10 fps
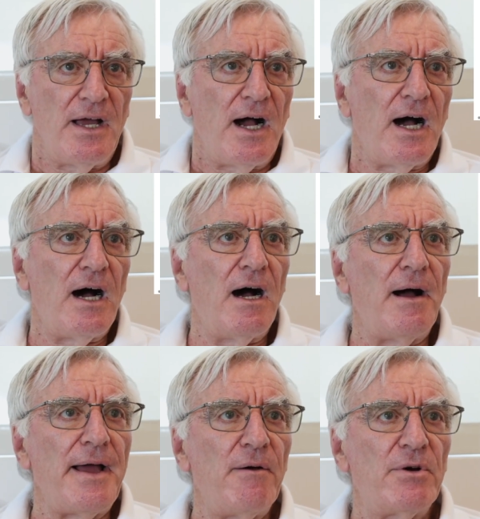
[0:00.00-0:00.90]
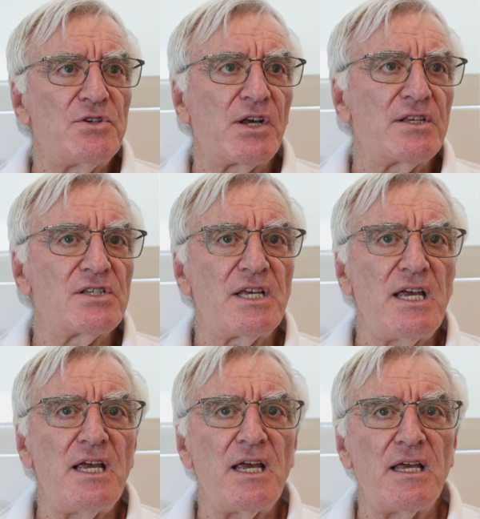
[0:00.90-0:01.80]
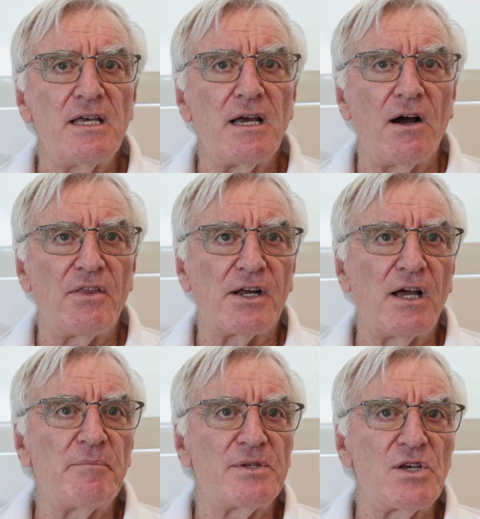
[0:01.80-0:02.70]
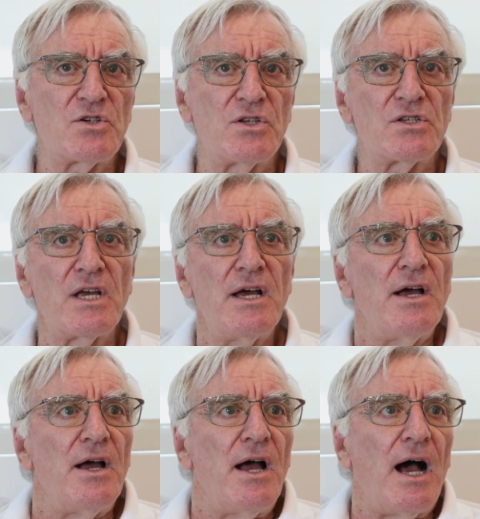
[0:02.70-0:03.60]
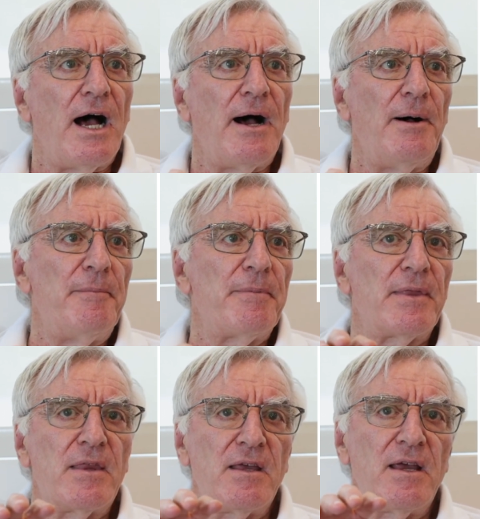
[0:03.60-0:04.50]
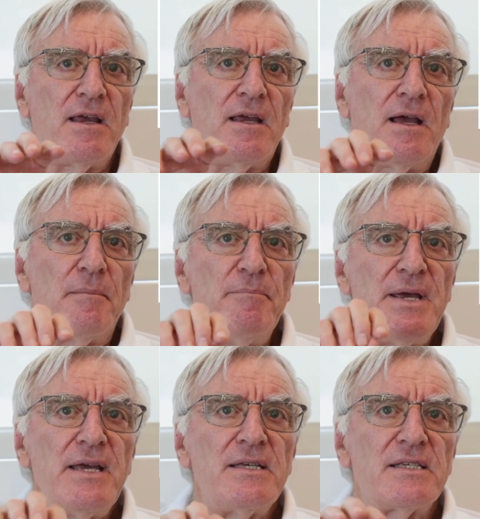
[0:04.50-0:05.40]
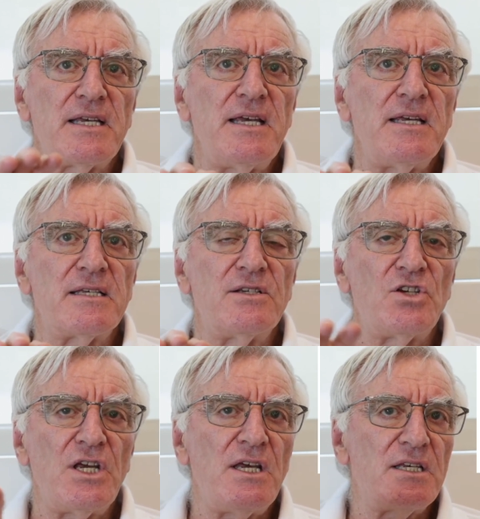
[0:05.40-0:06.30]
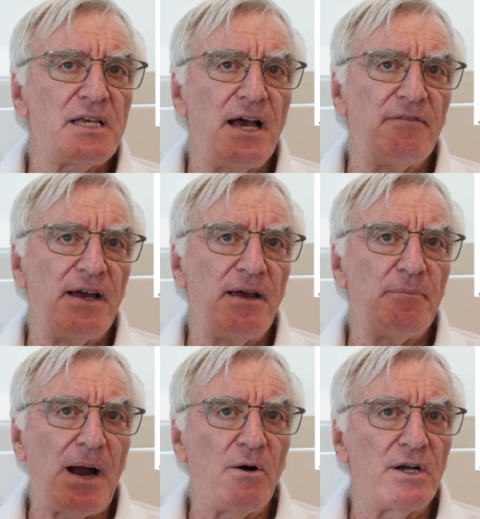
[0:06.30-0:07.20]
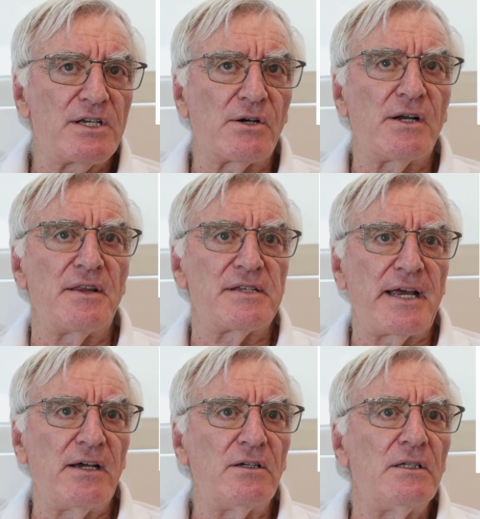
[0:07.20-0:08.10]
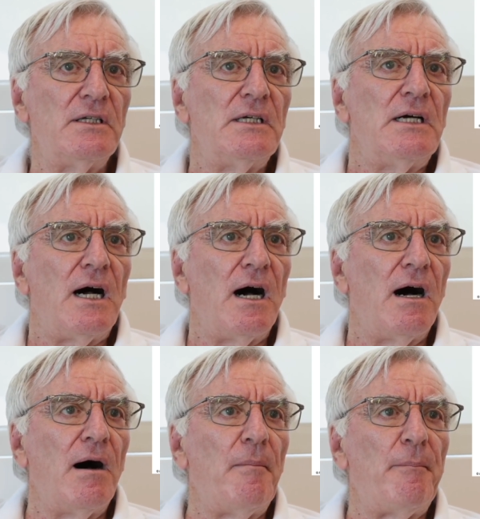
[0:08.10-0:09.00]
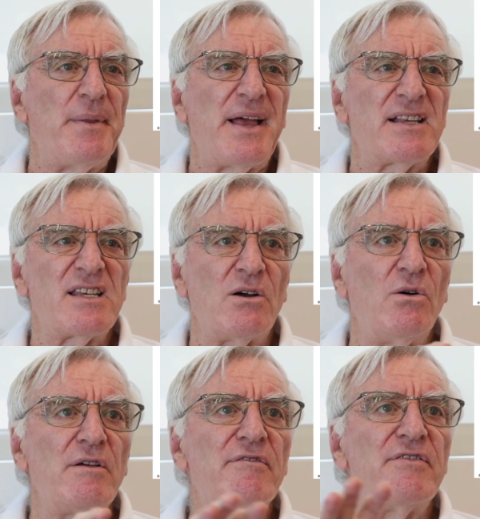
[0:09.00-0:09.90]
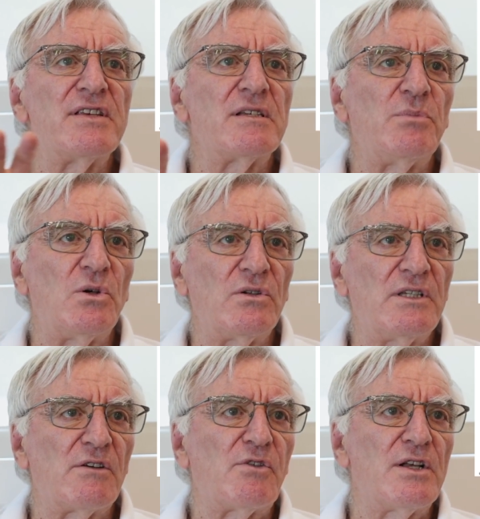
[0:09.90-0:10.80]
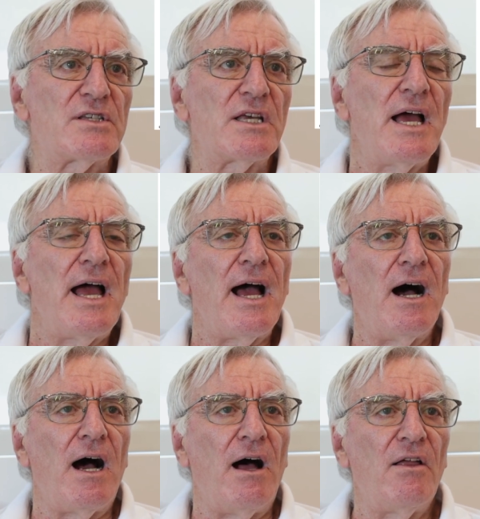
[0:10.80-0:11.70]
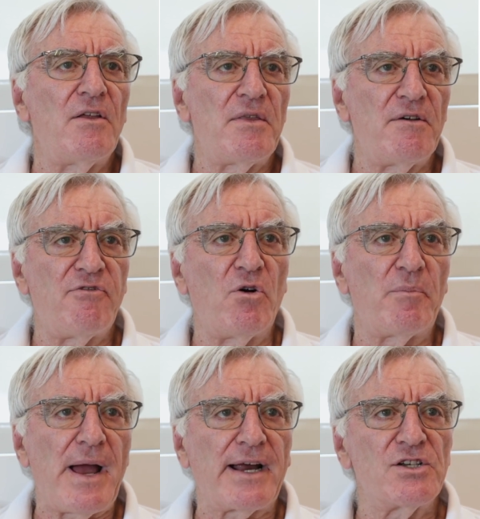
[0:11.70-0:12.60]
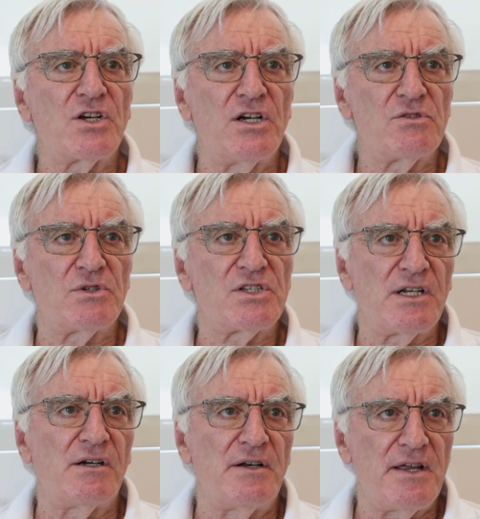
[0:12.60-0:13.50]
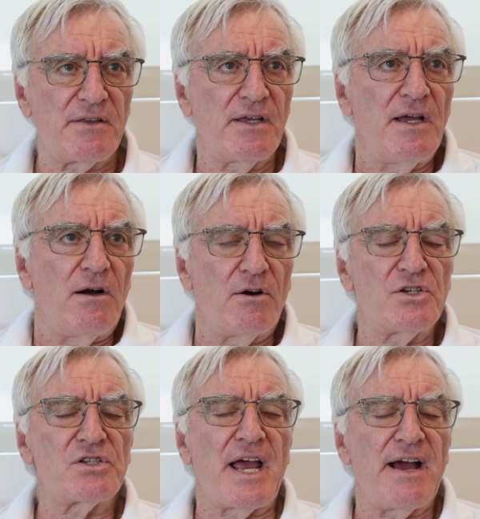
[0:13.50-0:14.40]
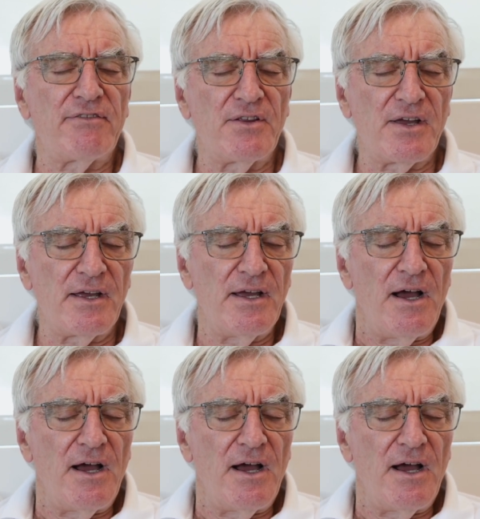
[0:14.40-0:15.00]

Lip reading: And what you can see are the gun positions. The B's, C's, and G's have a powered turret in the tail, but that's the only visible difference other than the 4 package guns which sit underneath or just after the